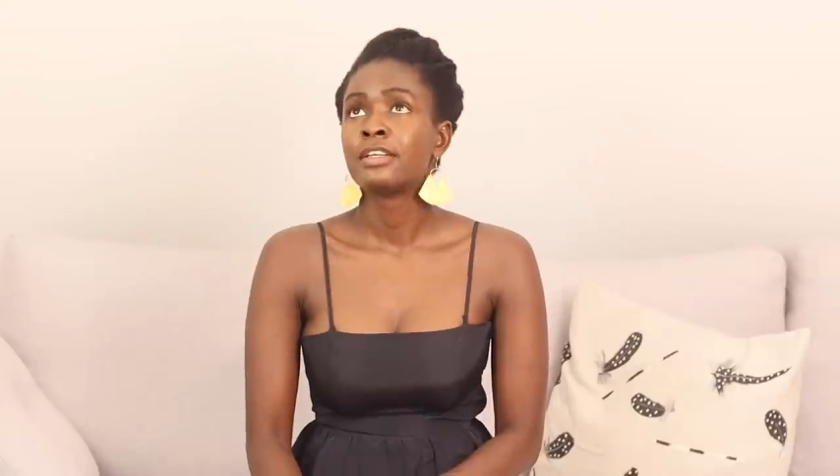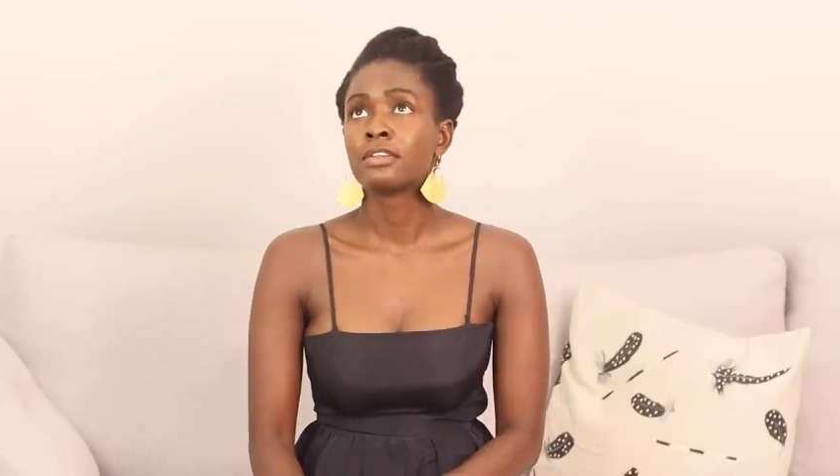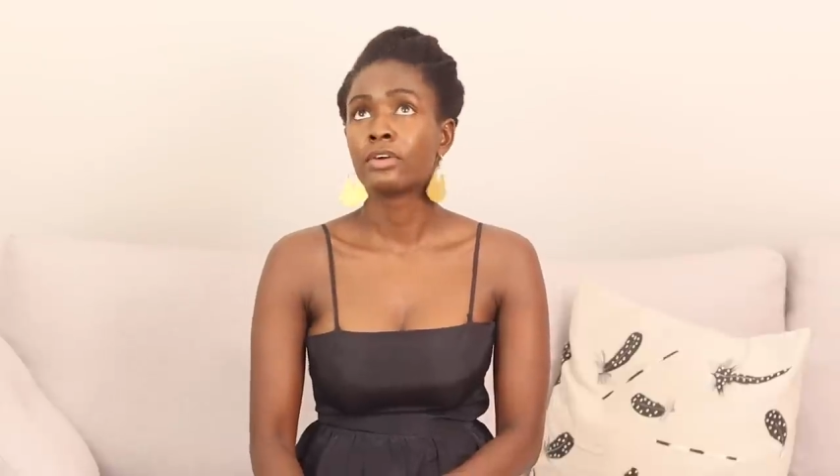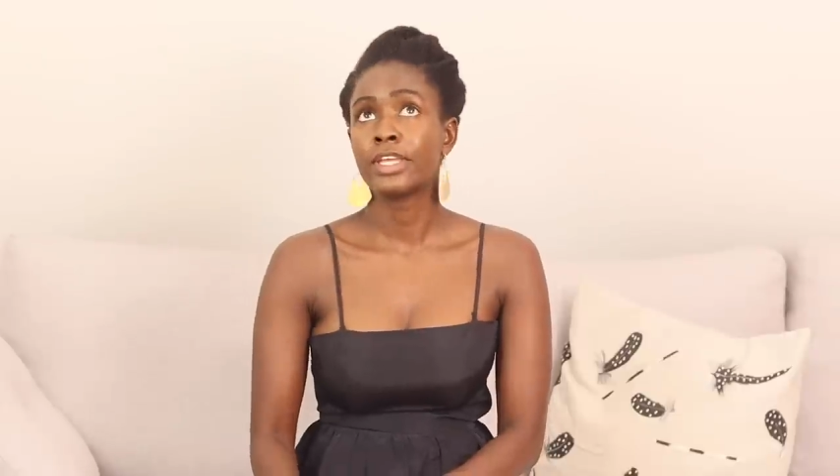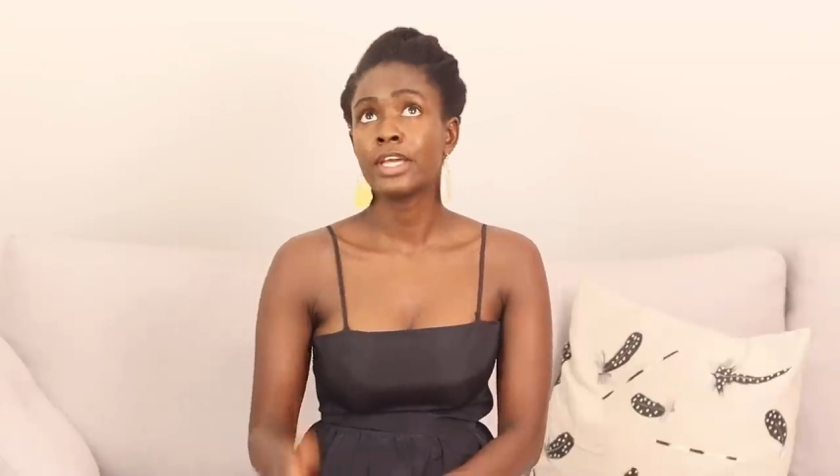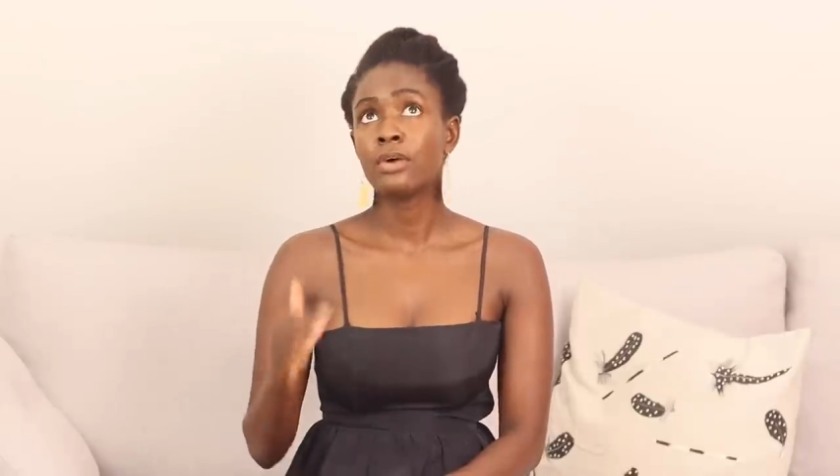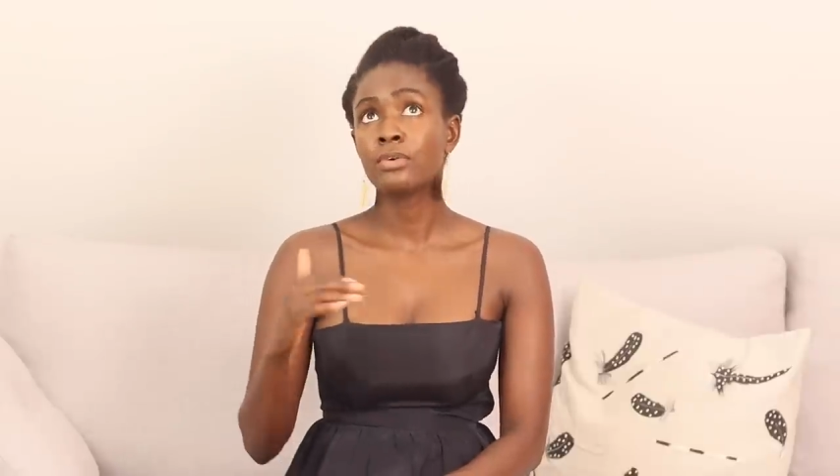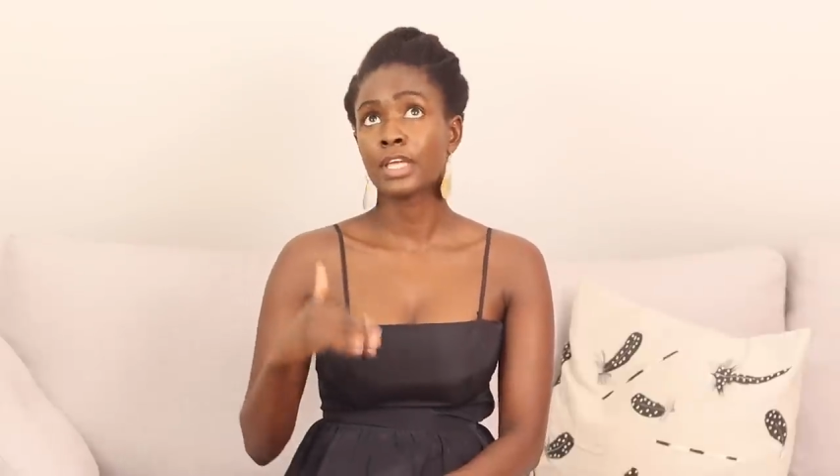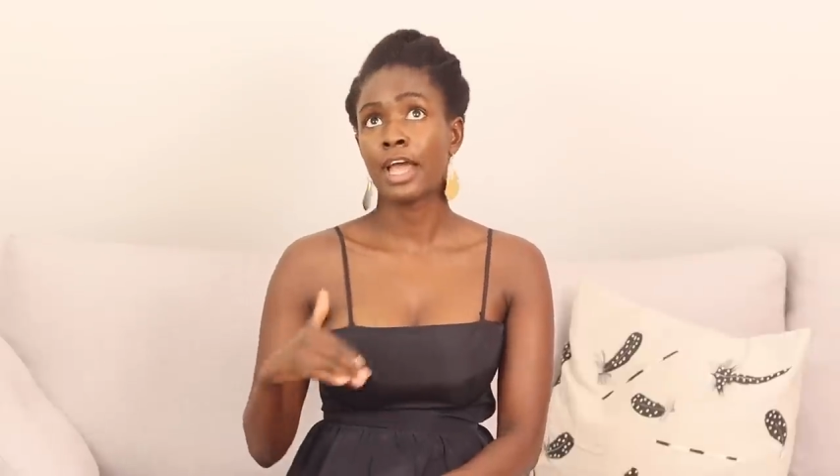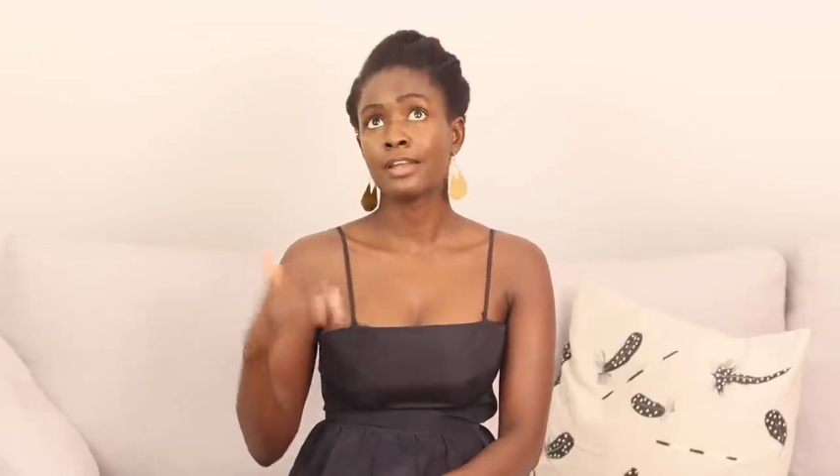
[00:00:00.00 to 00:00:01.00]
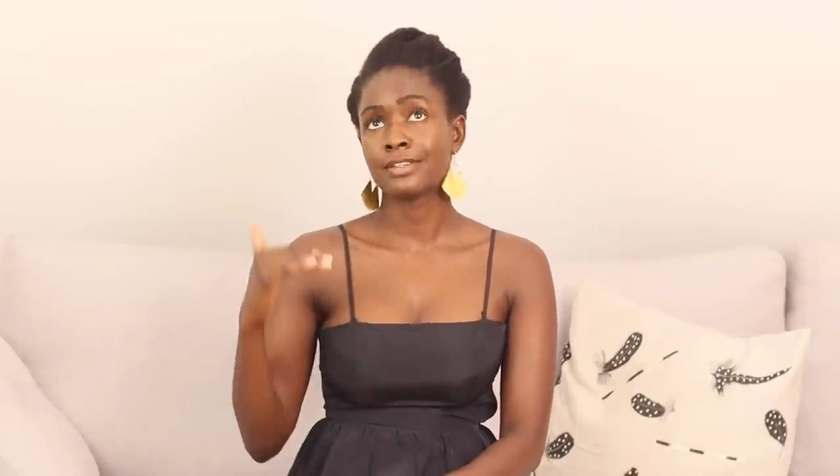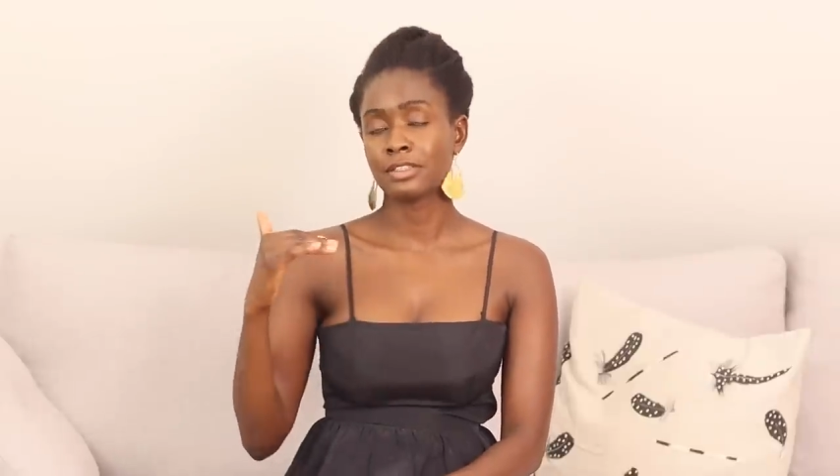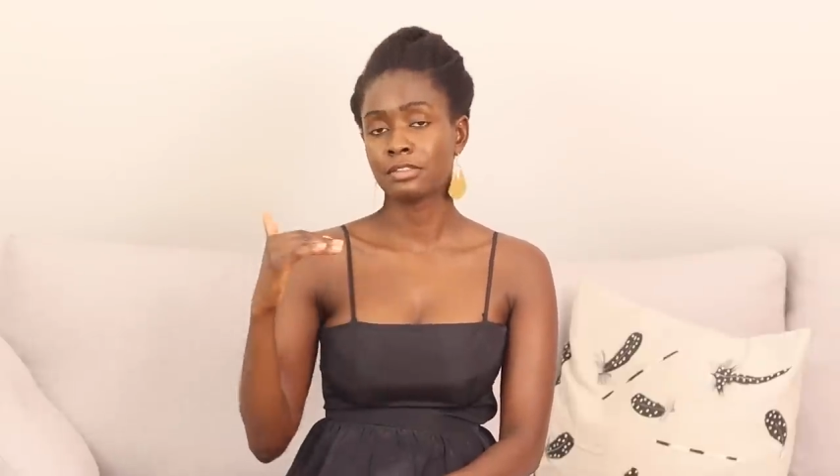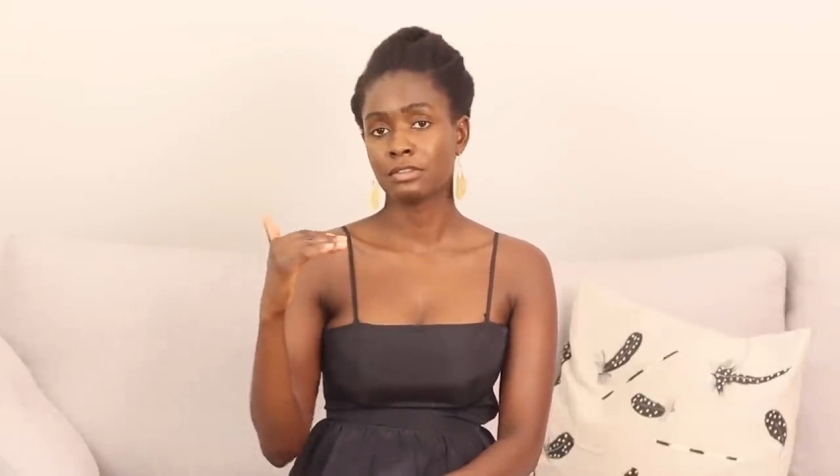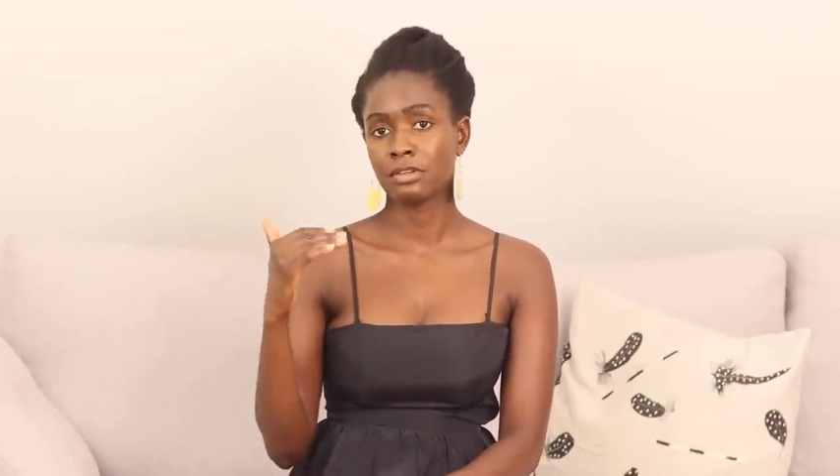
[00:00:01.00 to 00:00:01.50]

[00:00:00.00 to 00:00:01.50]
So here I would get